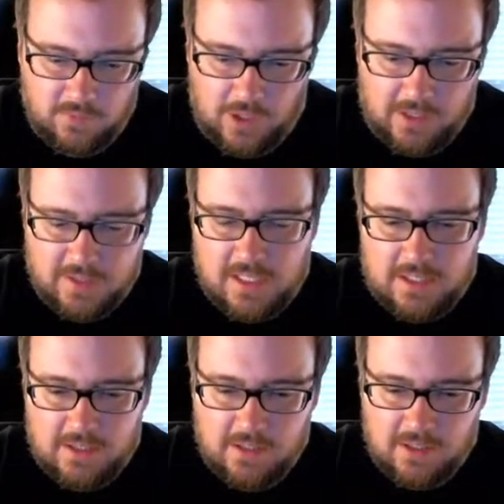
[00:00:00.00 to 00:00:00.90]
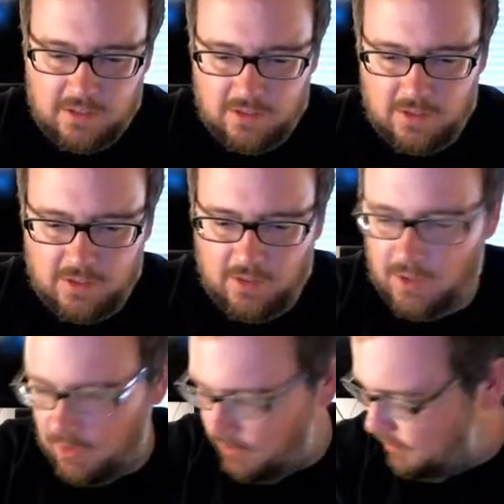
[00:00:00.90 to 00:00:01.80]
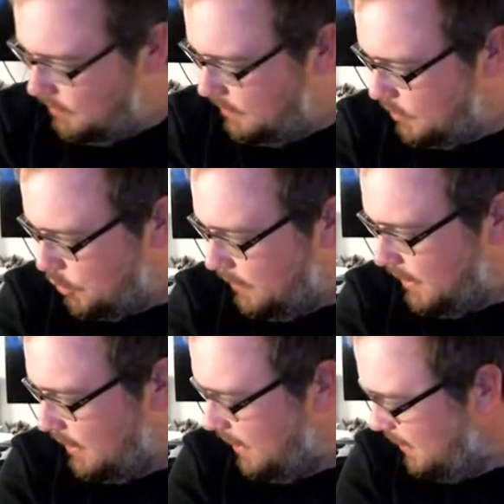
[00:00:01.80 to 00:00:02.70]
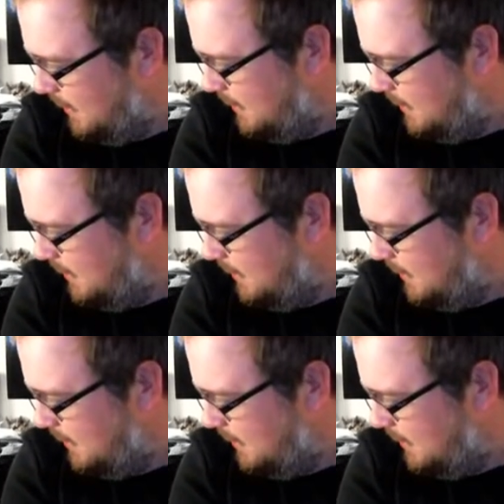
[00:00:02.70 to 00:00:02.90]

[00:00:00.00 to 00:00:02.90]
Riley's got the trivia there.